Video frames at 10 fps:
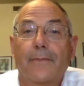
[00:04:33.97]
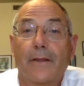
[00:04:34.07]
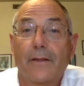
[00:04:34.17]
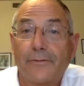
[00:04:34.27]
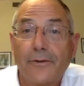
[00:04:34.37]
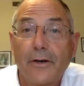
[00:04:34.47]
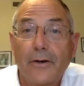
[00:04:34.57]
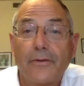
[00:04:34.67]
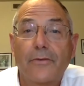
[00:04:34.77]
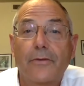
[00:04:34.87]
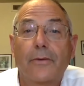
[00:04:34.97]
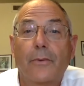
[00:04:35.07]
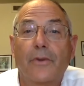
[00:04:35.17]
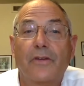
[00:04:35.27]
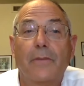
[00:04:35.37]
The first
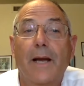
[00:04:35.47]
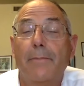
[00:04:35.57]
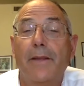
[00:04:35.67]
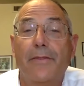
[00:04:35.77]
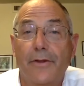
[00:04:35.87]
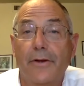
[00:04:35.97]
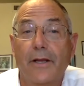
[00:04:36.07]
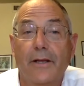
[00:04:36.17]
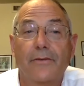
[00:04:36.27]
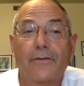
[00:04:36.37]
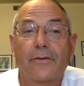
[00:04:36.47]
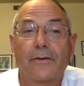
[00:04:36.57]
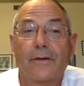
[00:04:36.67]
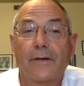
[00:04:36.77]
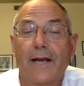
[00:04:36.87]
was in my mid-30s,
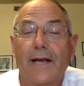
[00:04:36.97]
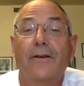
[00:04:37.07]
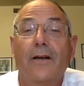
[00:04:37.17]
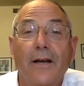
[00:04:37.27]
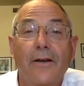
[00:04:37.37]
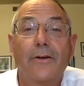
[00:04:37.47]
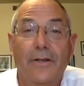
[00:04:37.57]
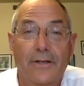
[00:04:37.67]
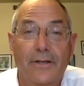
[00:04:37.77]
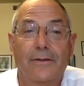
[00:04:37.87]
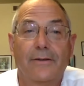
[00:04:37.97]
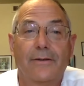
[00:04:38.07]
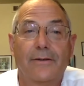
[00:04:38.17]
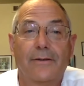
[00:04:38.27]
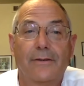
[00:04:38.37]
an entire year
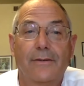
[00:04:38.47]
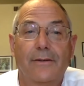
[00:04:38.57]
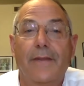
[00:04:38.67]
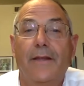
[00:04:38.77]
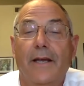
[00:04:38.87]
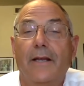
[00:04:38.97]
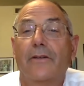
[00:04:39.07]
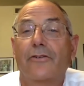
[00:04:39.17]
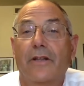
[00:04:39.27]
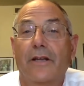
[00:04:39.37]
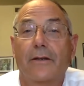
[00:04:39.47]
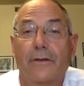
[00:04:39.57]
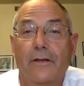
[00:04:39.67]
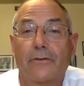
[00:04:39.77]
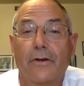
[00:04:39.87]
in the English Lake
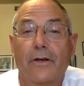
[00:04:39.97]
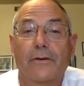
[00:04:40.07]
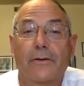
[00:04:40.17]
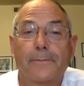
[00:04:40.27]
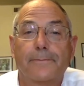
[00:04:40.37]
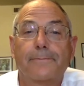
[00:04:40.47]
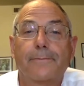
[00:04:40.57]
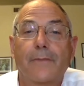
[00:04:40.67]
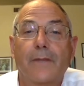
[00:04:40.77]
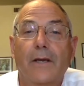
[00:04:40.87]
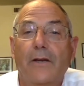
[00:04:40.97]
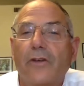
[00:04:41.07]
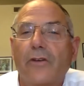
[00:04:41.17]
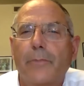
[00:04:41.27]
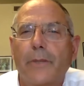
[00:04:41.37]
District,
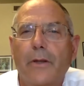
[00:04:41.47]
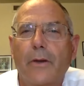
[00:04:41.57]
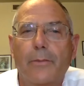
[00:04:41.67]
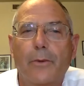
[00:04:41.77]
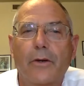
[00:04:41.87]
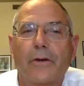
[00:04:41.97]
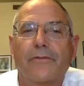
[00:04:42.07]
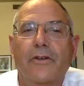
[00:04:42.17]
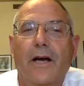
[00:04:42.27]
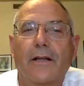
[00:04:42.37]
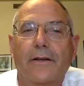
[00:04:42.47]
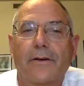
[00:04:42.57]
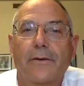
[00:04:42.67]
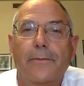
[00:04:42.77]
just below the border of Scotland.